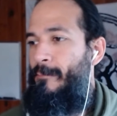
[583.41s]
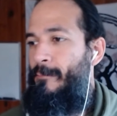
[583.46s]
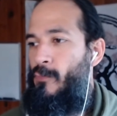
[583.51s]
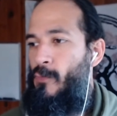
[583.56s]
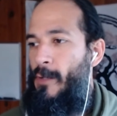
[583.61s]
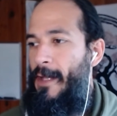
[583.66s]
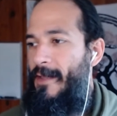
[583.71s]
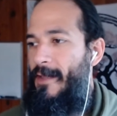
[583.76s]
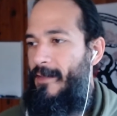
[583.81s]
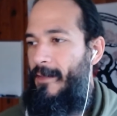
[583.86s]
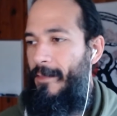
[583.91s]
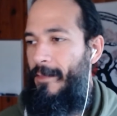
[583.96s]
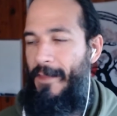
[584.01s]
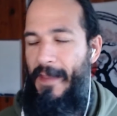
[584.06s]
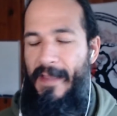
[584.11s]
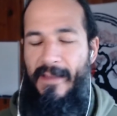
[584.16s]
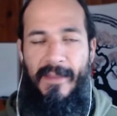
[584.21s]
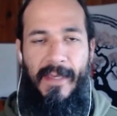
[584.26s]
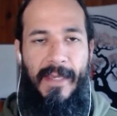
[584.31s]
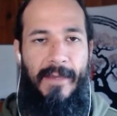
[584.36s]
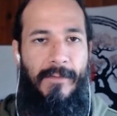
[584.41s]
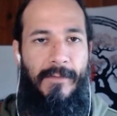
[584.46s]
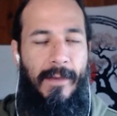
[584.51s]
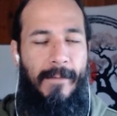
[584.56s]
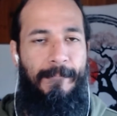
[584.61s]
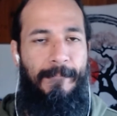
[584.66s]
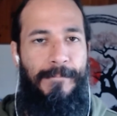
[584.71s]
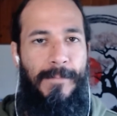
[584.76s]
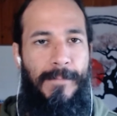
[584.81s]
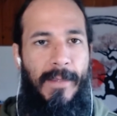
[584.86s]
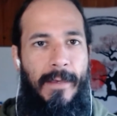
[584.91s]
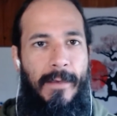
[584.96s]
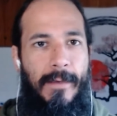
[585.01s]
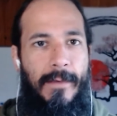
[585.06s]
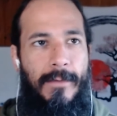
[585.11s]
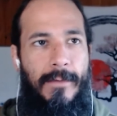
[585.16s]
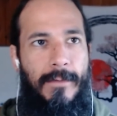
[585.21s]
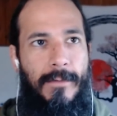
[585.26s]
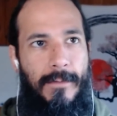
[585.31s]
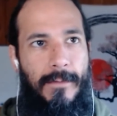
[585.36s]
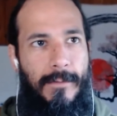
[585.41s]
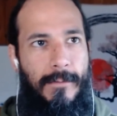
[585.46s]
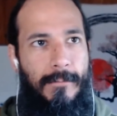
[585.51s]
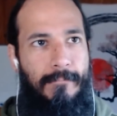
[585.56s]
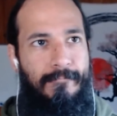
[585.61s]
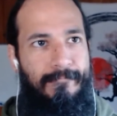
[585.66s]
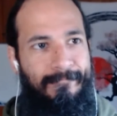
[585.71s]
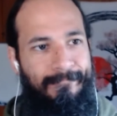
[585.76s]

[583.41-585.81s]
praise and thanksgiving is